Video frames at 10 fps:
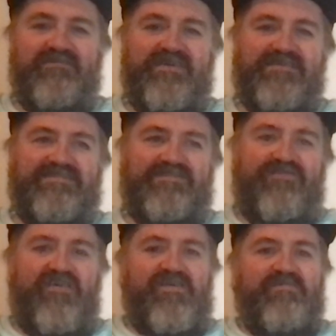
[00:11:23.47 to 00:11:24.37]
versus
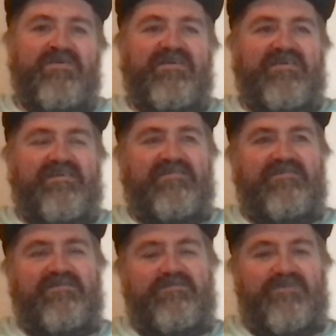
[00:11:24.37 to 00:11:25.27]
Freiburg
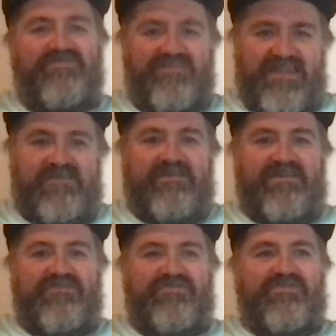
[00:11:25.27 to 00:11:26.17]
was a
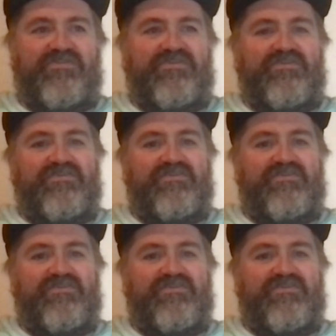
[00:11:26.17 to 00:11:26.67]
0-0 draw.